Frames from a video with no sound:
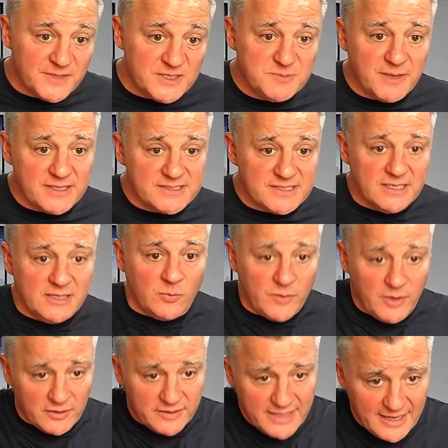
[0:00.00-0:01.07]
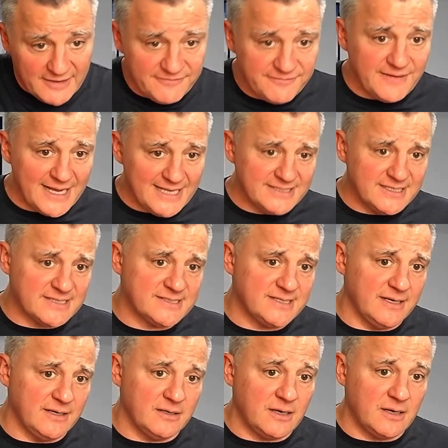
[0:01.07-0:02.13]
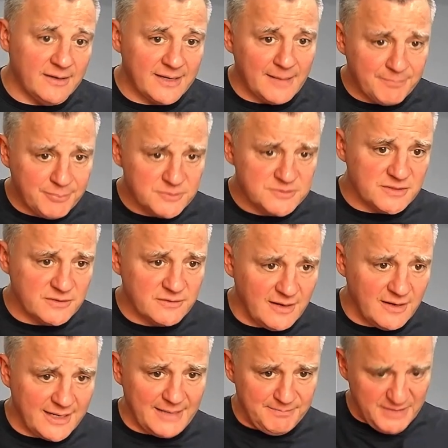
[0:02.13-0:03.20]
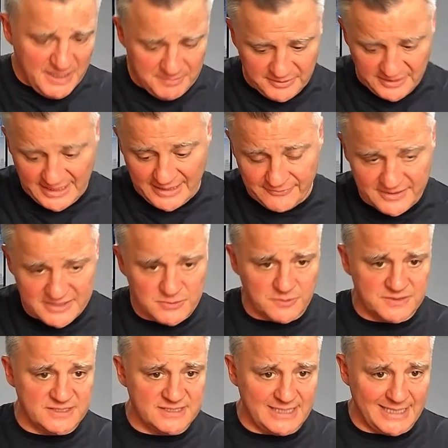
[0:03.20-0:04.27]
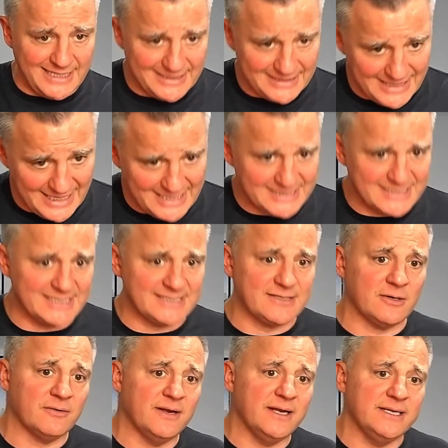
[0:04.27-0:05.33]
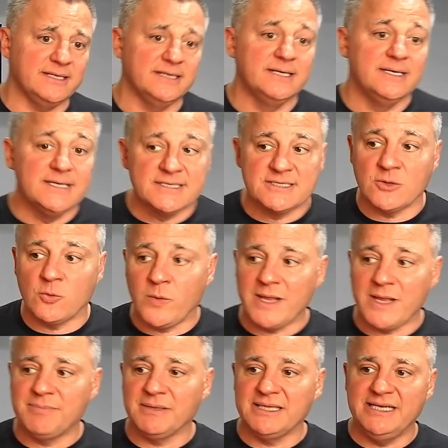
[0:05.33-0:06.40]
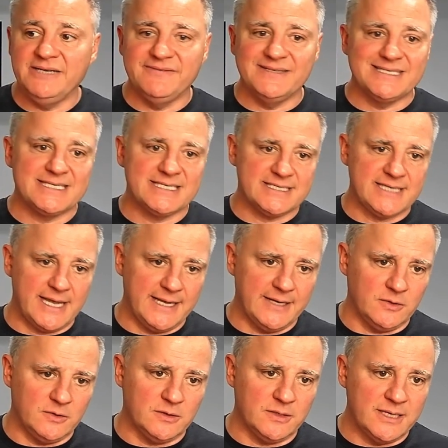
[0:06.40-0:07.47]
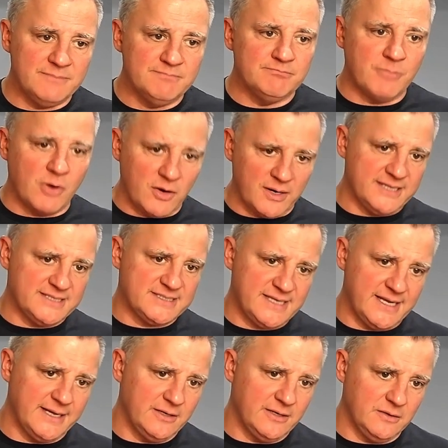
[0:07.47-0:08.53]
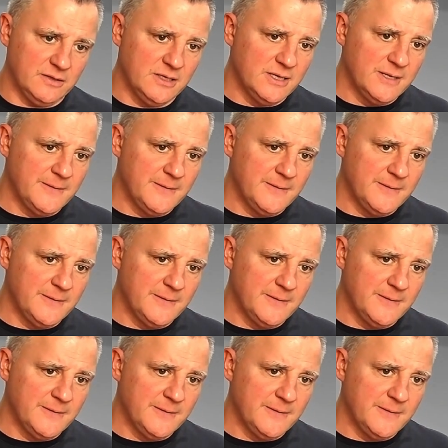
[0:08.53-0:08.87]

It's because we already have assets there. I already got boots on the ground. I got people, I got resources, I got assets there already. So we believe in scale and market scale